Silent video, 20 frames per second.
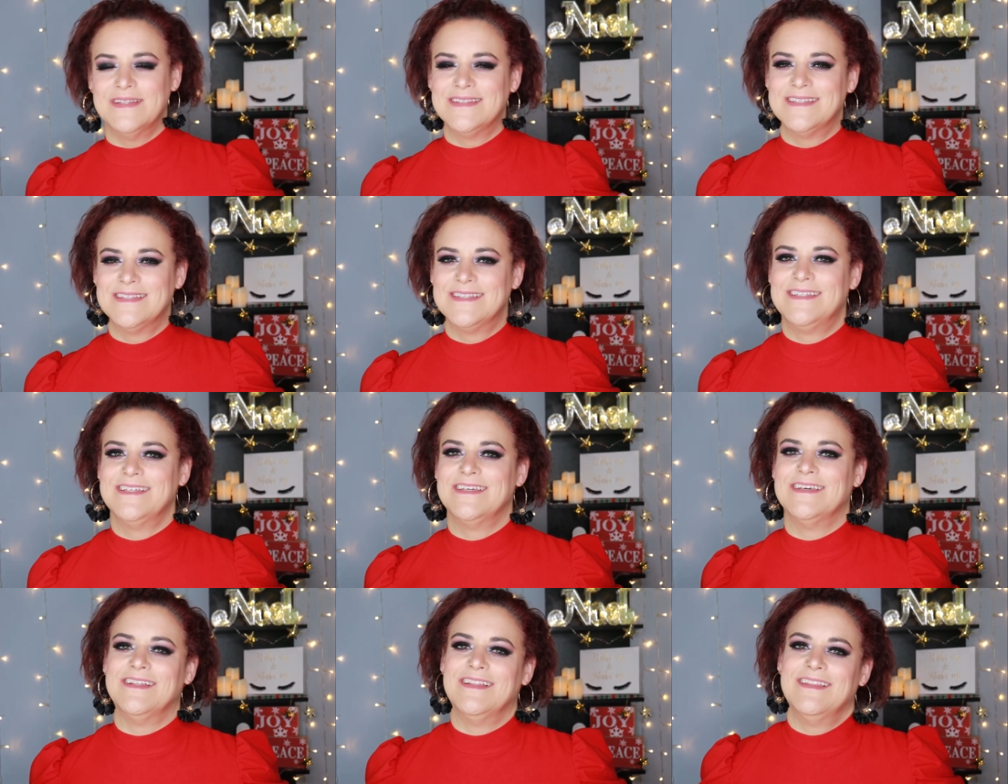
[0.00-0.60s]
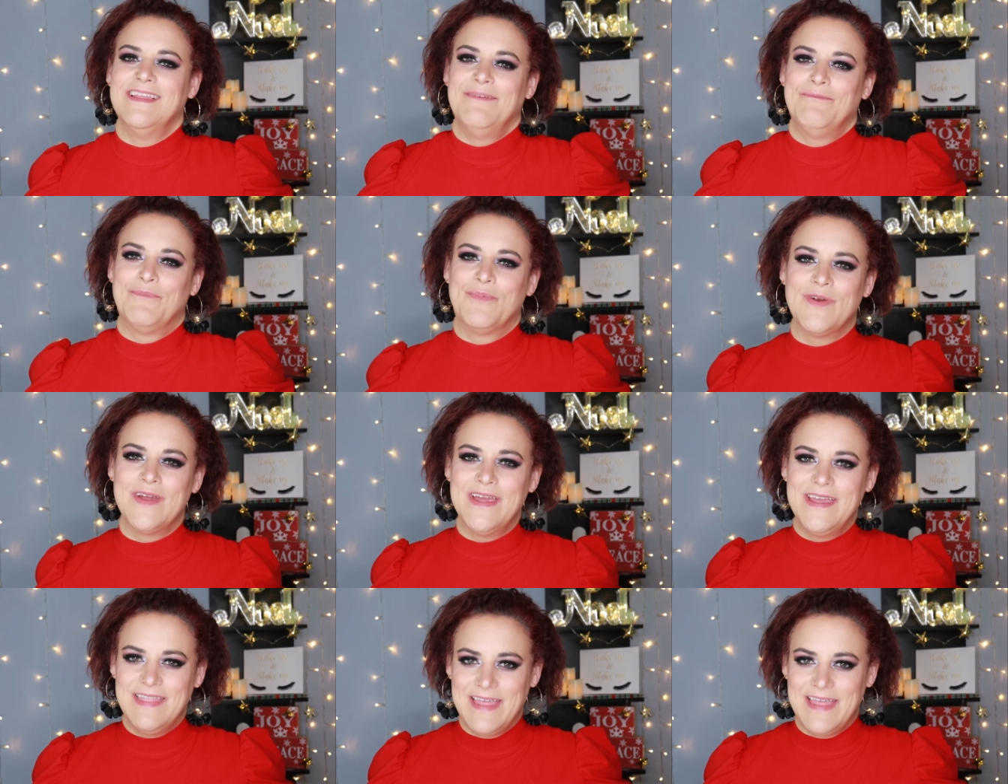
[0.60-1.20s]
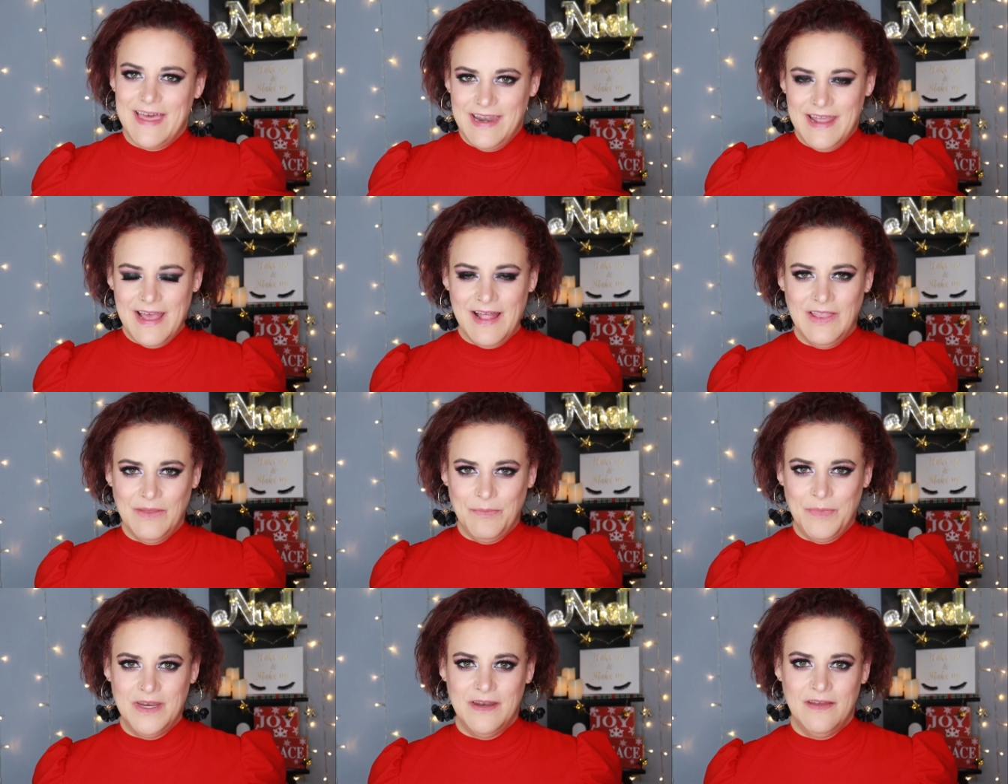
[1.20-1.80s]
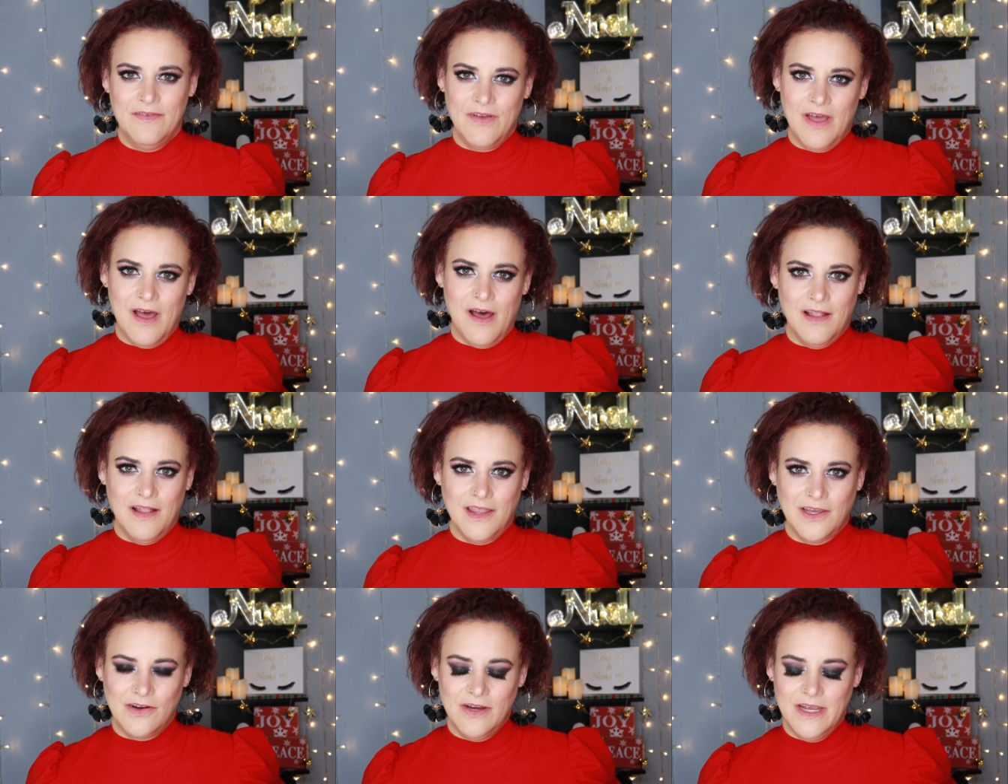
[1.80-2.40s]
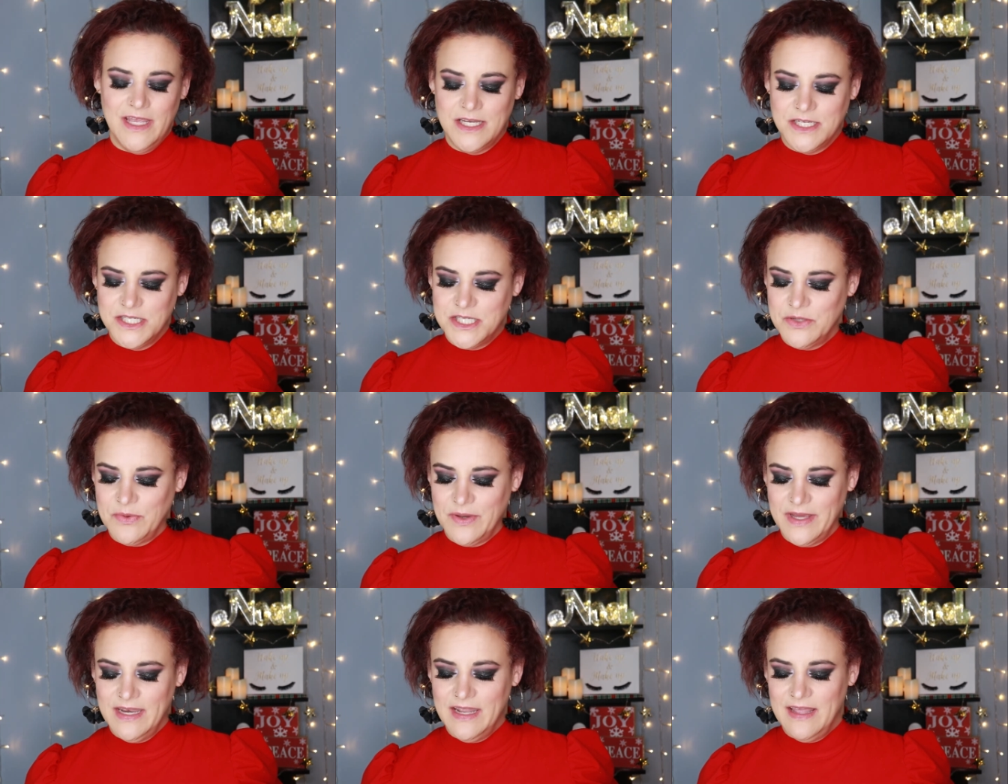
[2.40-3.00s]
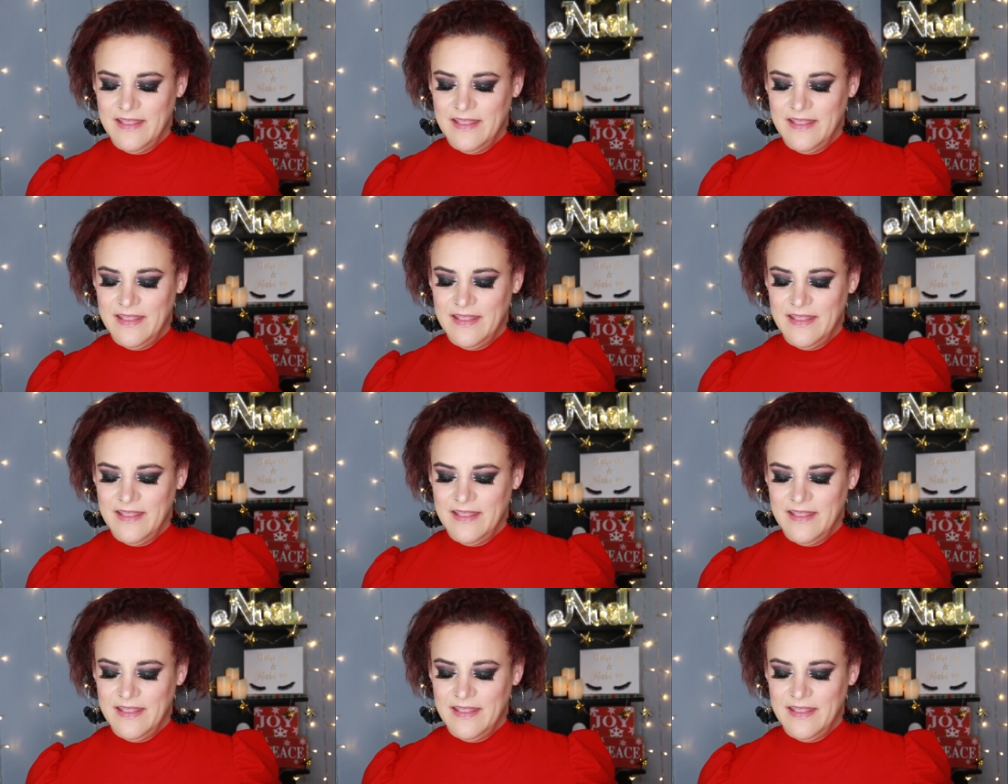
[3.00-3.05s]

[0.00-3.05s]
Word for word: can still bring that element of color into it.